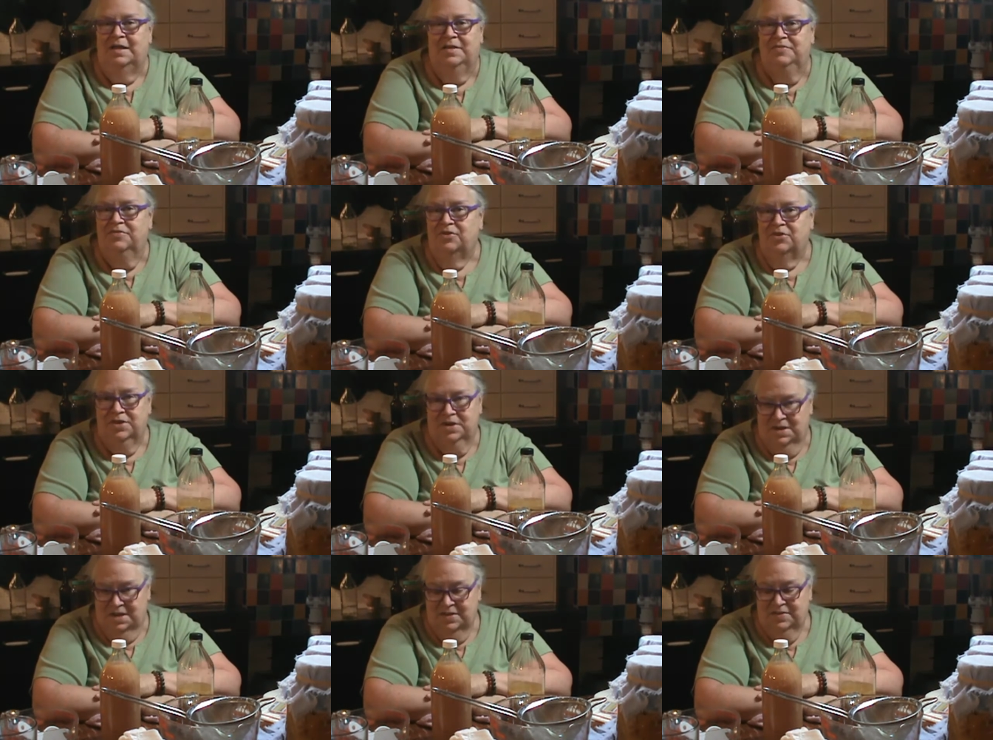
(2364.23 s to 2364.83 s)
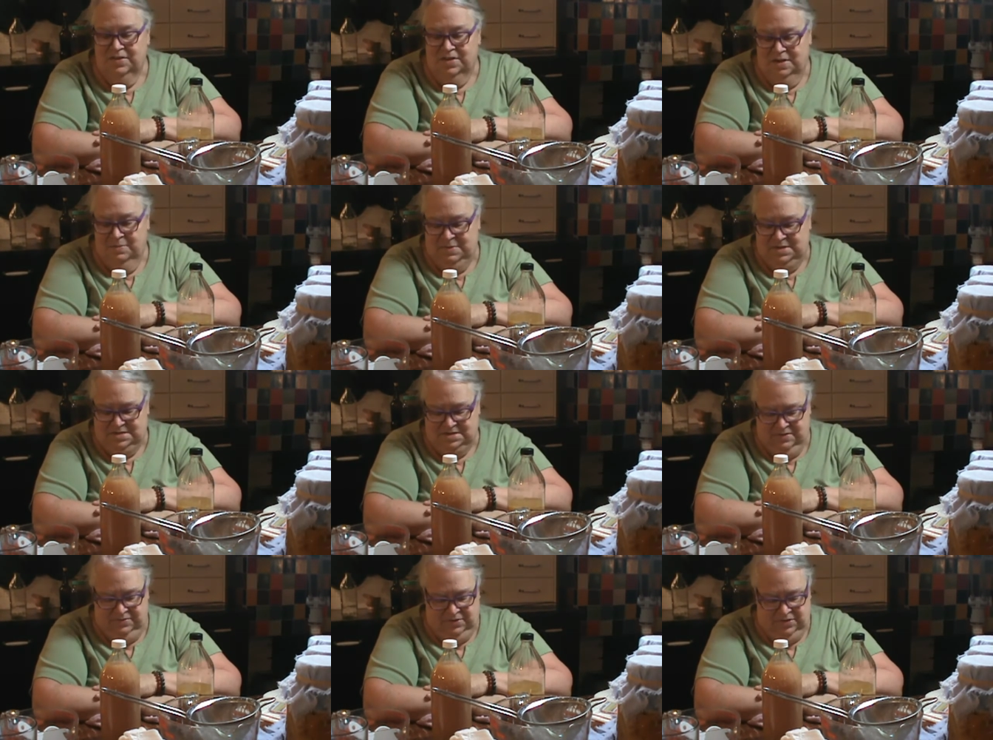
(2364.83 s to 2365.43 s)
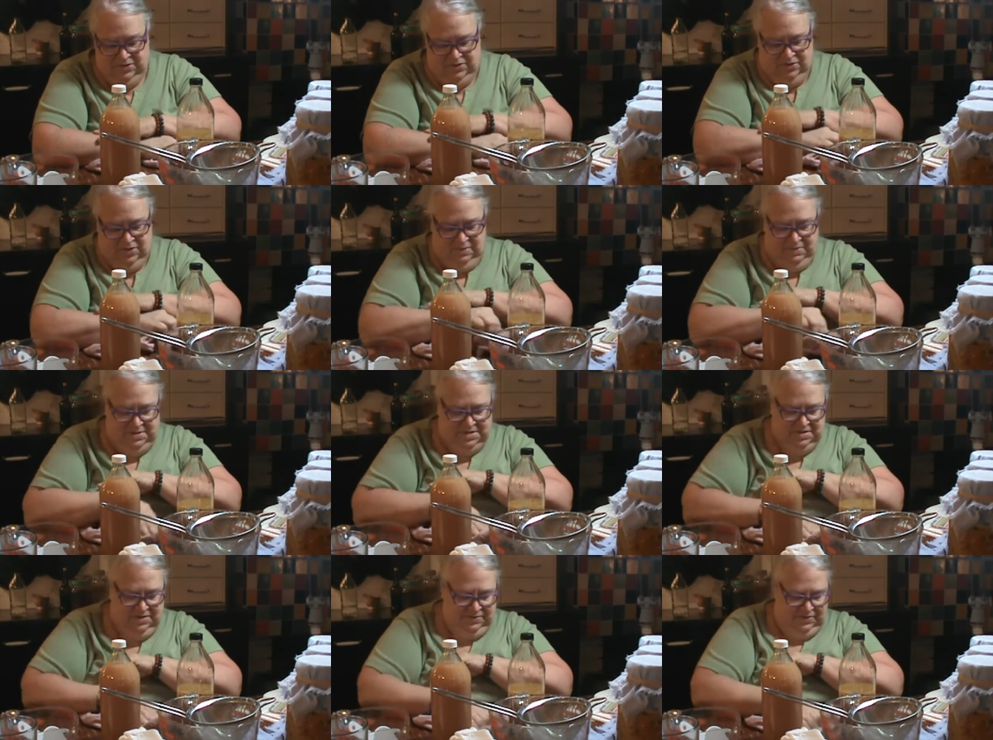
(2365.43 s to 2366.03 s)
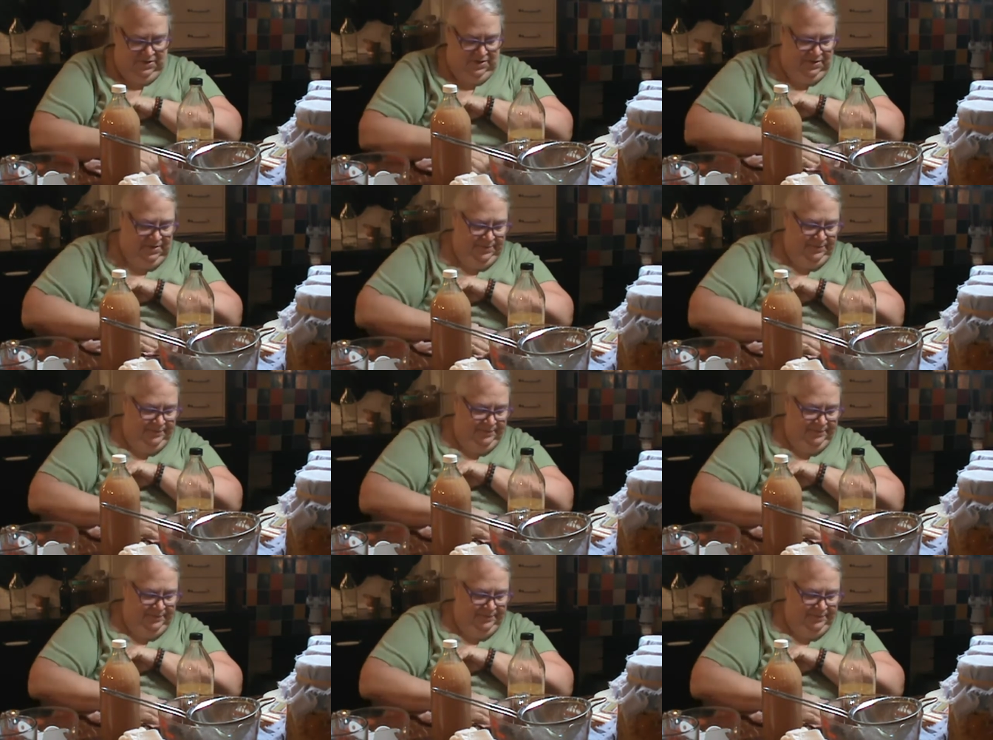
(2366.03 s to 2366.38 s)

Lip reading: it's going to be different. They're going to be different.